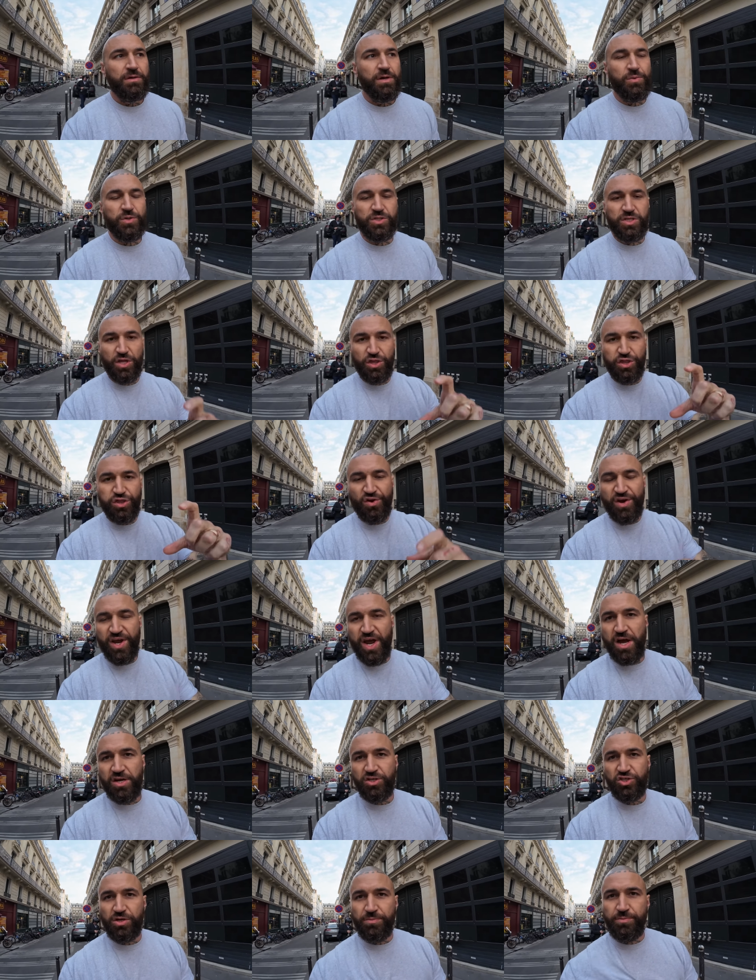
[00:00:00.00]
It was a
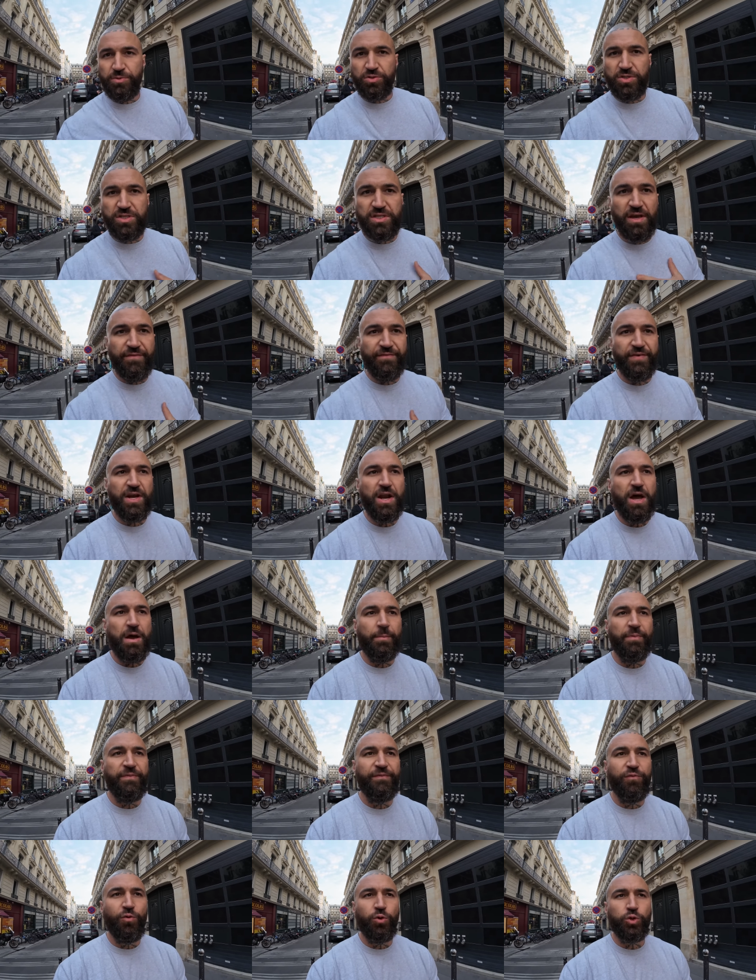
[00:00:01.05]
300 mil
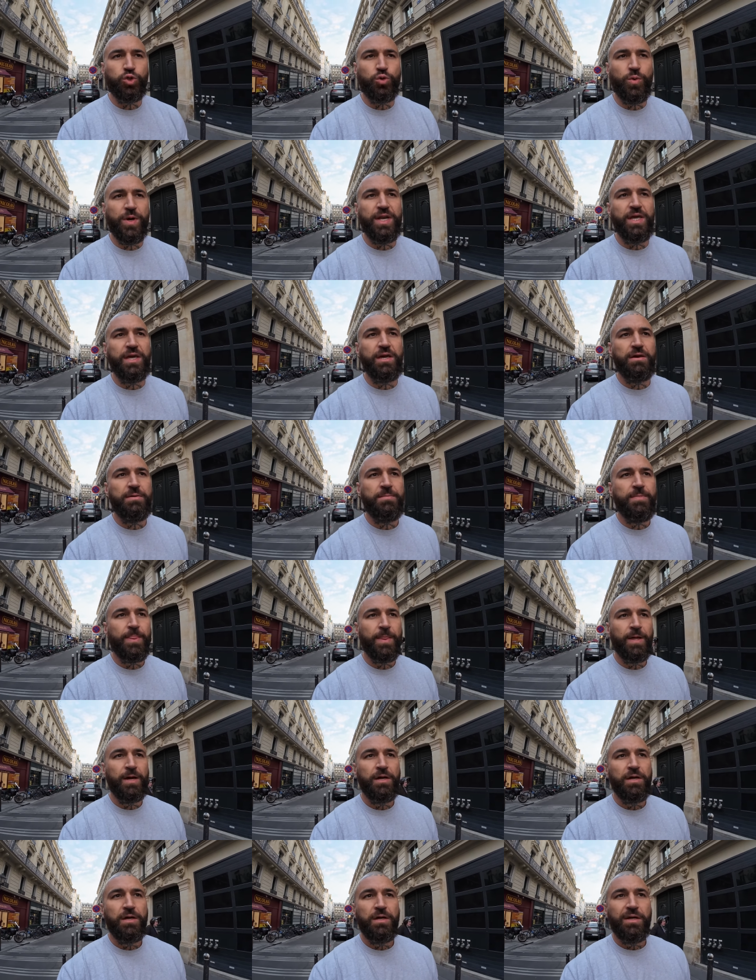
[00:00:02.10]
7-Up, 420.
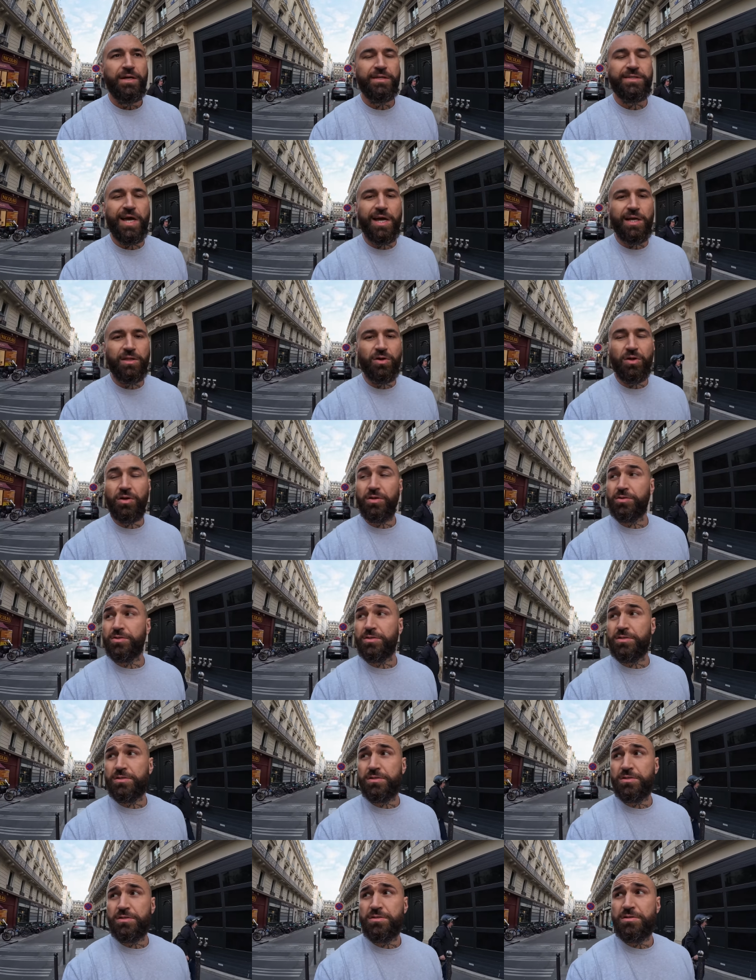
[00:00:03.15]
It's $8
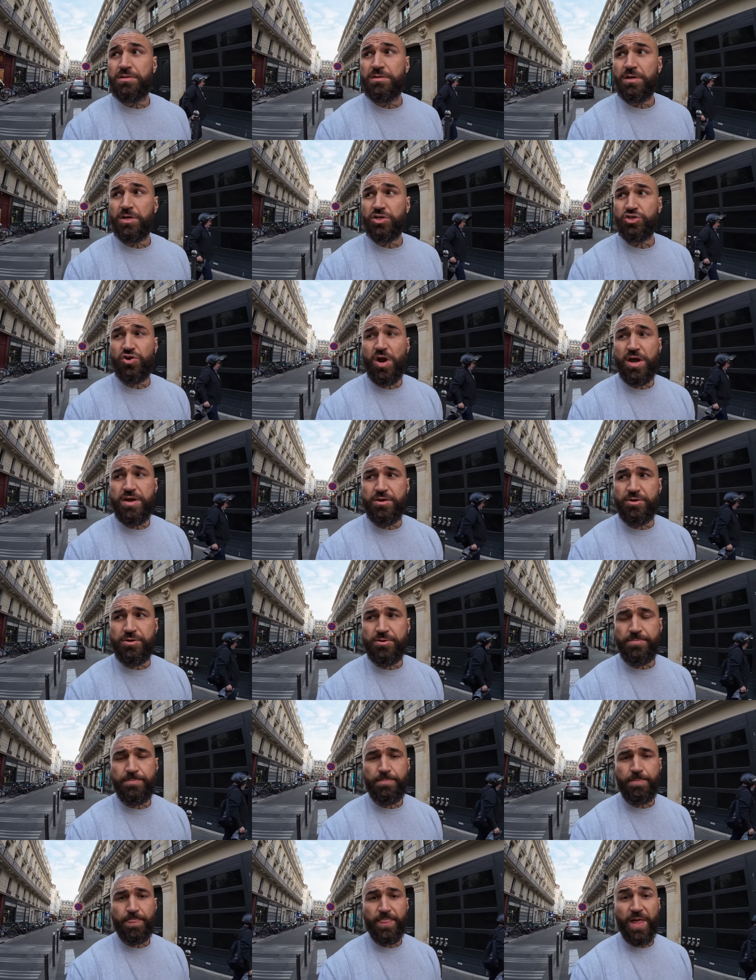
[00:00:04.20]
Australian.
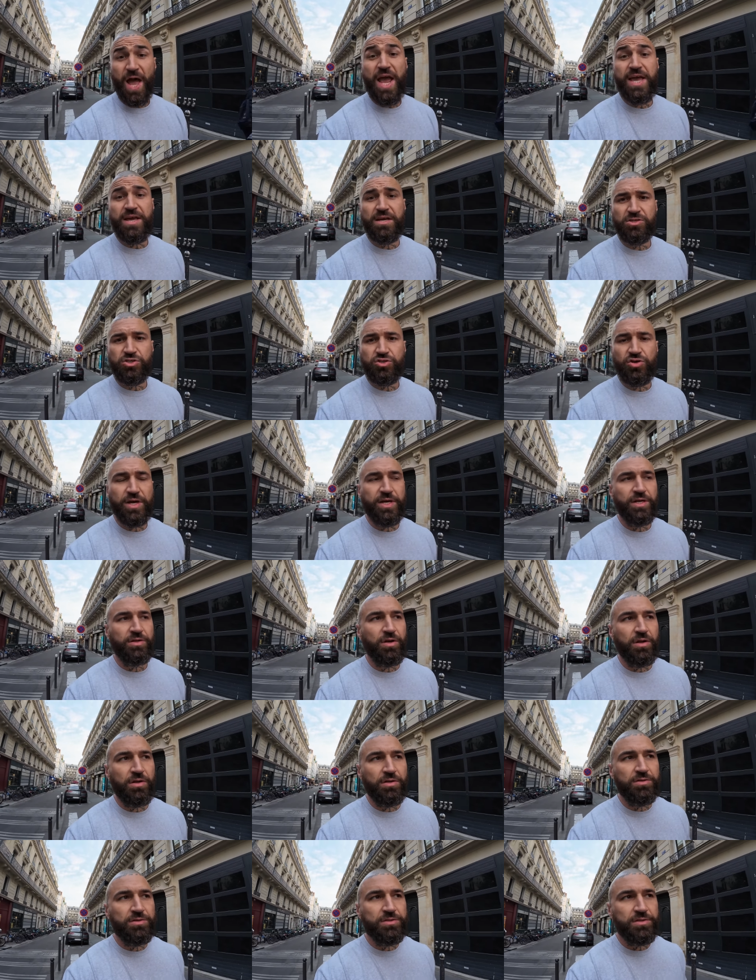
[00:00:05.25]
8 Australian
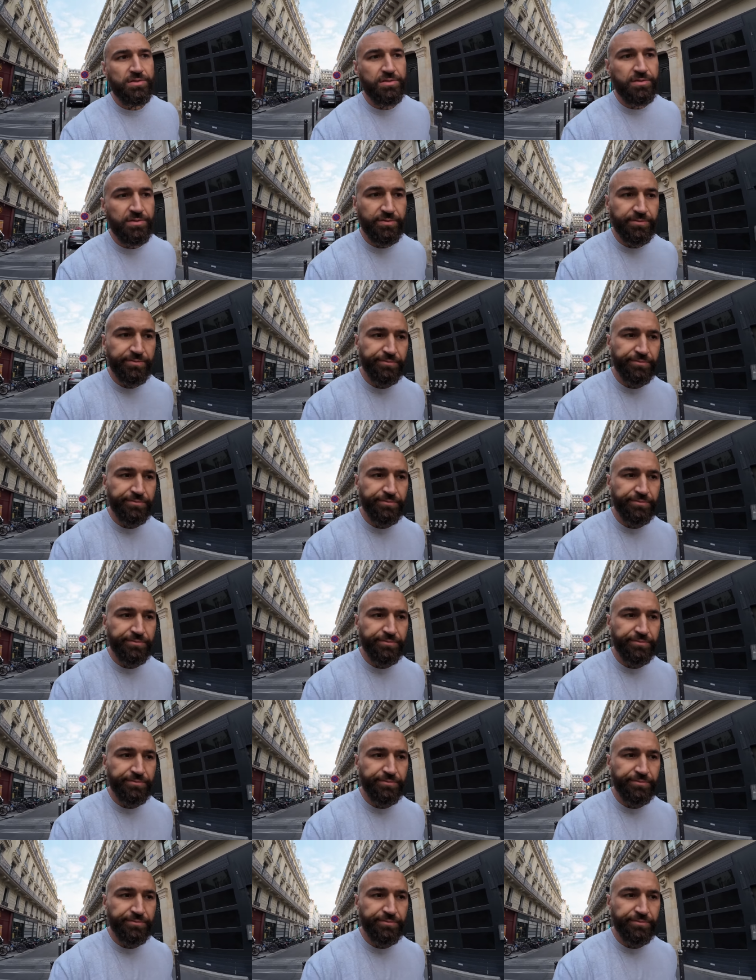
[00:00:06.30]
dollars.